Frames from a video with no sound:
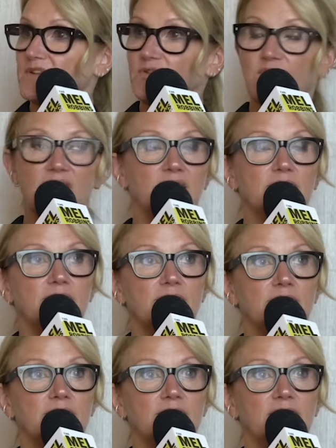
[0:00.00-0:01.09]
you
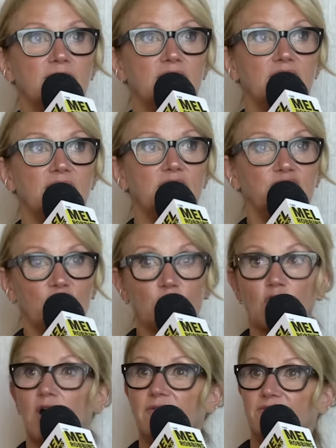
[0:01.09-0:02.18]
start
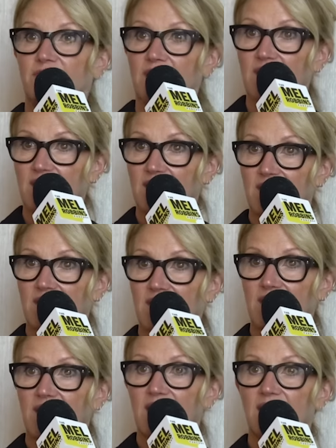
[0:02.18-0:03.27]
coughing
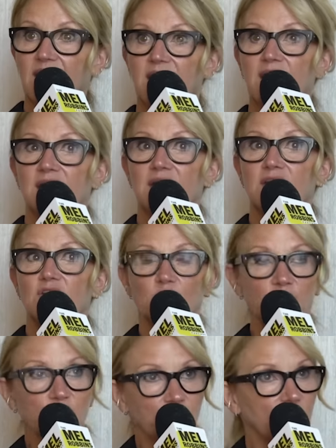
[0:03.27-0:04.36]
and you're
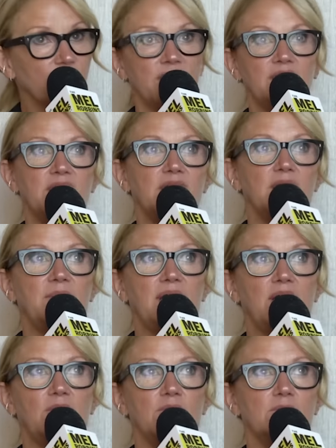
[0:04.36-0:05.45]
really worried
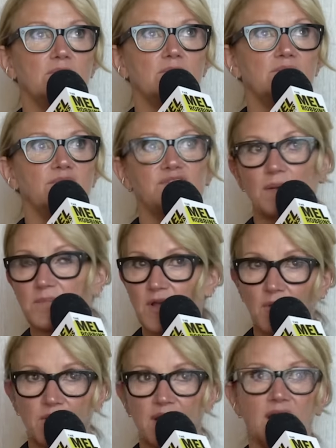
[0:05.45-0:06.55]
about something
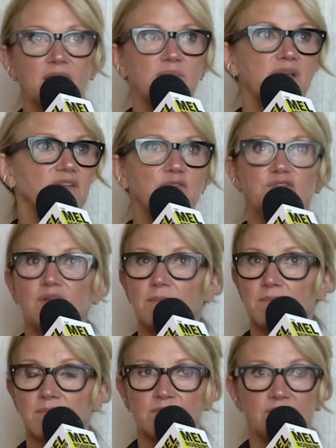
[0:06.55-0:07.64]
going on because there's
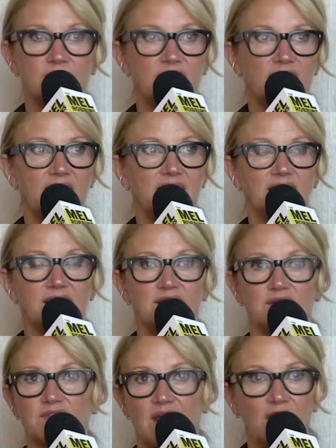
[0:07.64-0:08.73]
something that
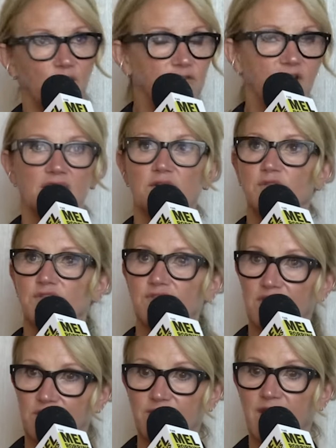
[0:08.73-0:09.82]
is a health
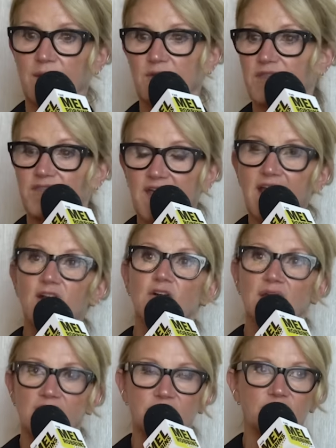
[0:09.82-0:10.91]
diagnosis in your family.
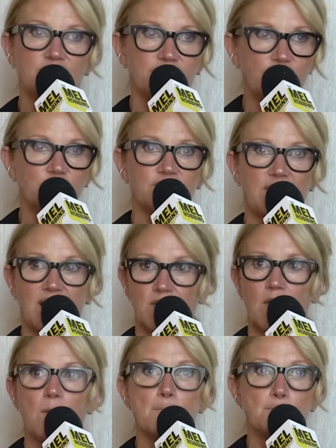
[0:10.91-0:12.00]
There is the first
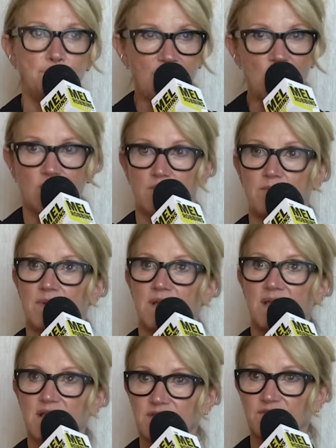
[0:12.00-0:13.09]
arrow. Boom,
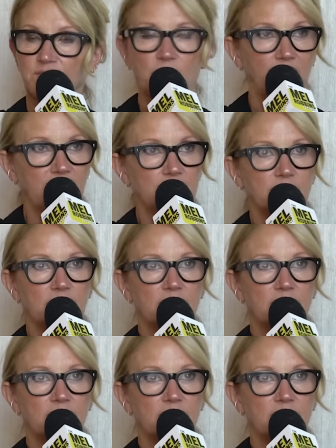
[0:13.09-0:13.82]
hits, right?